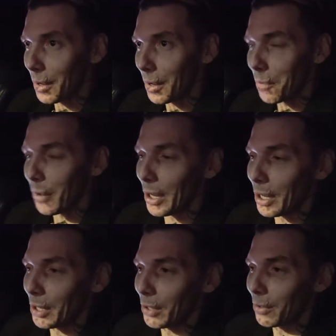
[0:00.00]
But
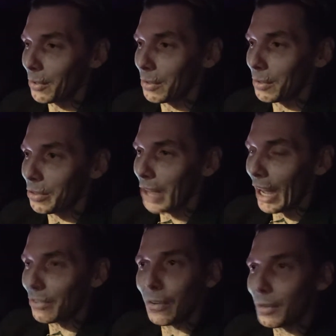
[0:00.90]

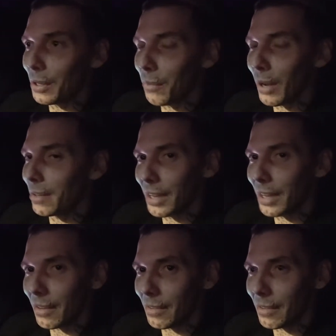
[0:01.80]
that's the only way to
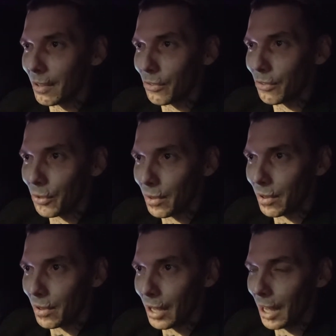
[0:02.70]
get to the truth.
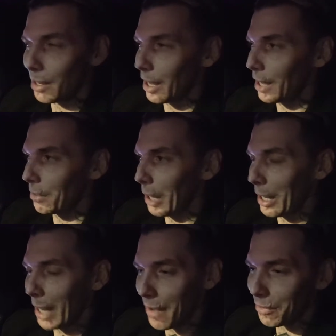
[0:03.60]
And
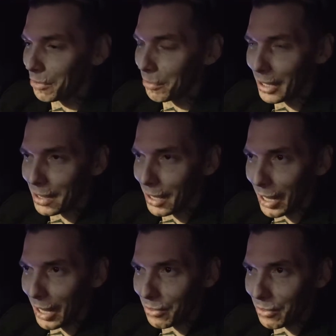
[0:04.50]
having someone like
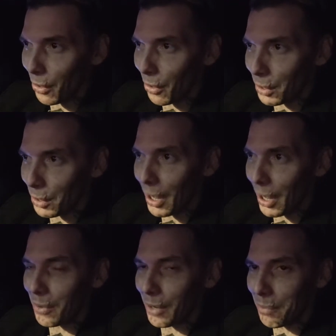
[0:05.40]
that is the only way
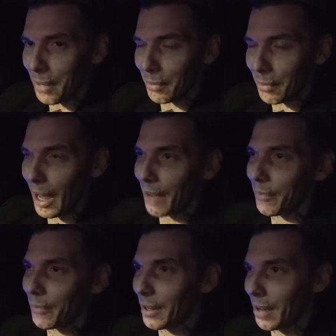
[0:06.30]
you're going to be able to have
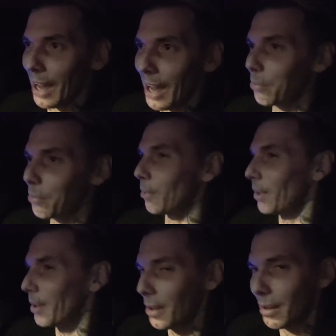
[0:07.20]
an actual,
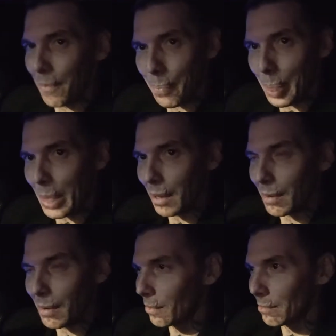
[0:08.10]
you know,